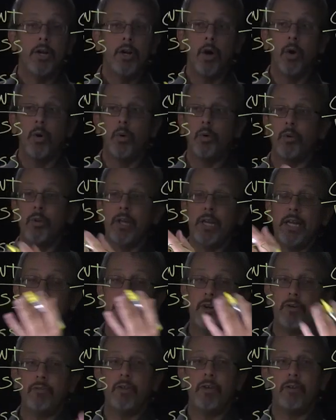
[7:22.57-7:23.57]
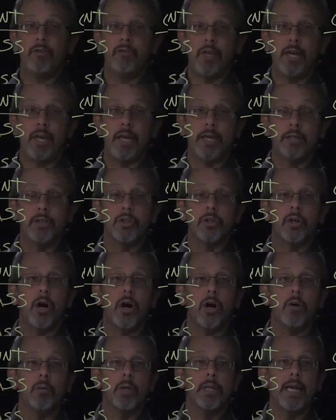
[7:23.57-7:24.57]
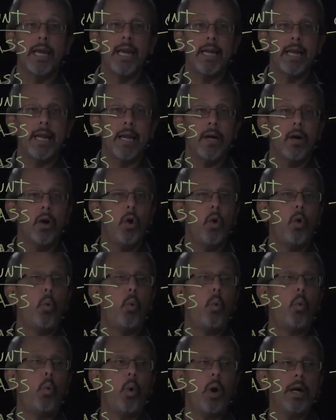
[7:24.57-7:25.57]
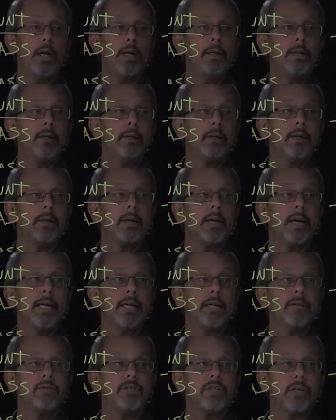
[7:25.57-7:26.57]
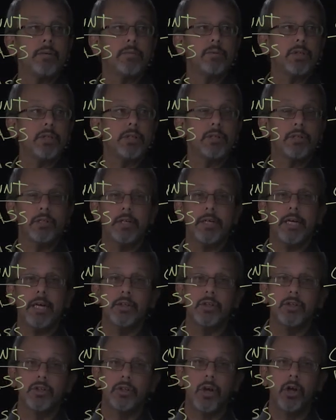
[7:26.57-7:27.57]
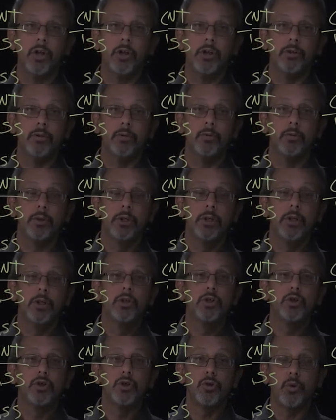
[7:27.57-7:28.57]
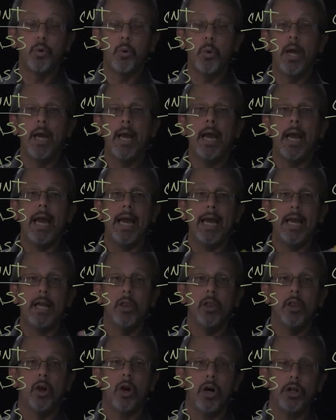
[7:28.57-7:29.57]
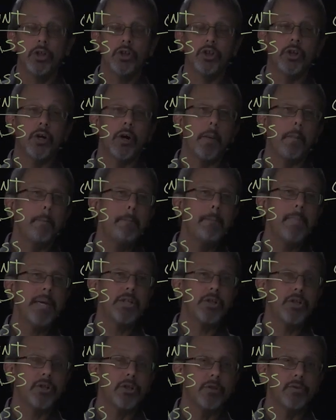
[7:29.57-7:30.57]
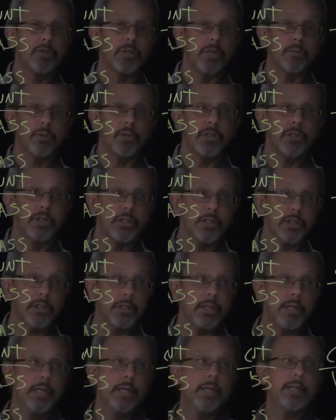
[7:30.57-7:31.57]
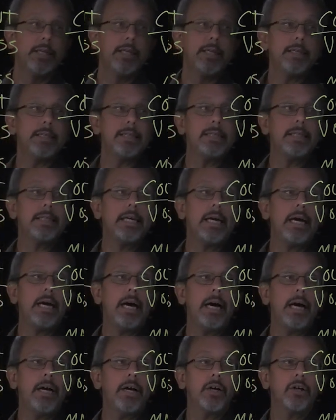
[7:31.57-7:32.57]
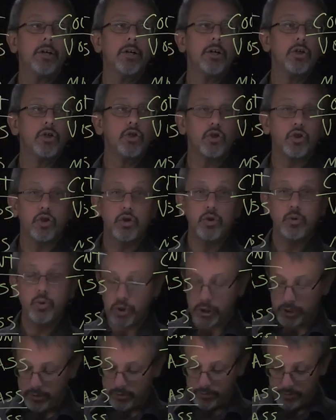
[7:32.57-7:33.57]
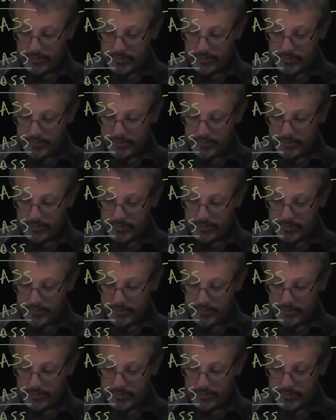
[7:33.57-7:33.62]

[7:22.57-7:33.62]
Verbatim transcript: note that each of these things are relating one kind of substance, again the solute, to a larger mixture of substances, the entire solution